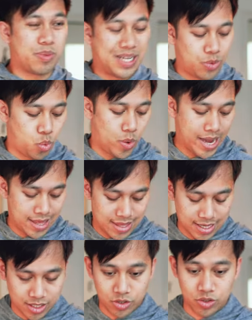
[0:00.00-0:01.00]
wear
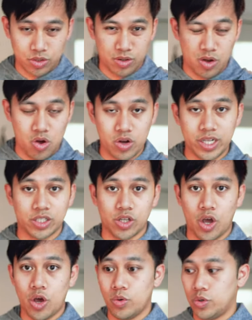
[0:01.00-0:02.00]
this on its
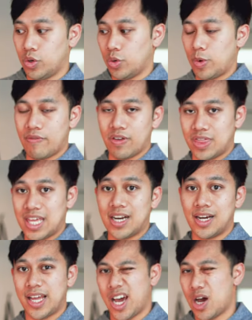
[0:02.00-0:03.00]
own or with a thinner
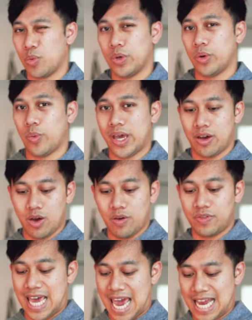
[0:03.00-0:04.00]
layer. I wouldn't wear it over
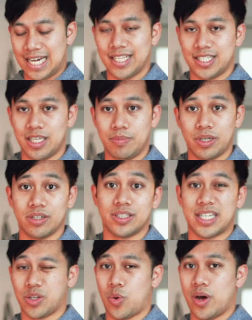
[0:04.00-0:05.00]
the Henley tee because
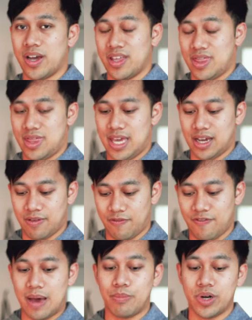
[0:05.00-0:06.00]
that's quite a thick
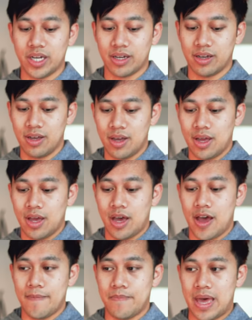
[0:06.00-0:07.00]
fabric.
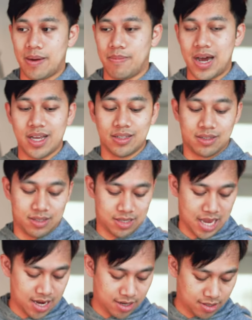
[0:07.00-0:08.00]
Um, and my
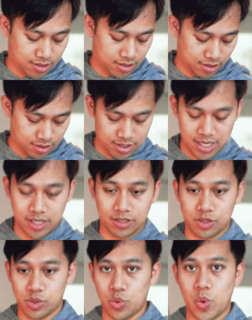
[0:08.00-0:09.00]
intention is
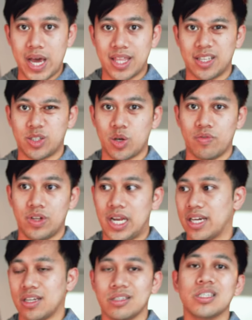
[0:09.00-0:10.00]
to wear this over
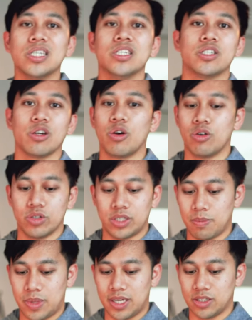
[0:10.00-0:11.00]
like a t-shirt or
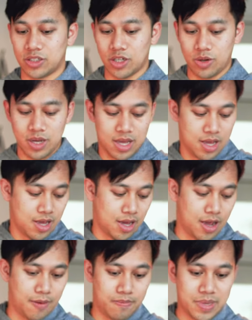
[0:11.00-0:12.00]
something. So
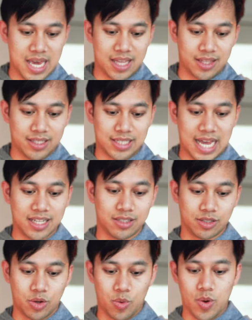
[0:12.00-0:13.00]
um, yeah, this adds
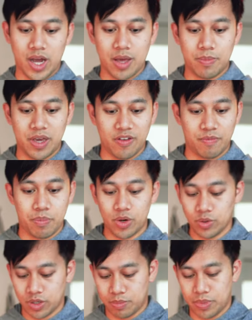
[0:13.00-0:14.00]
quite a bit of
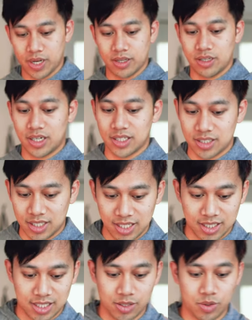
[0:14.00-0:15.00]
bulk, but you can see it's still all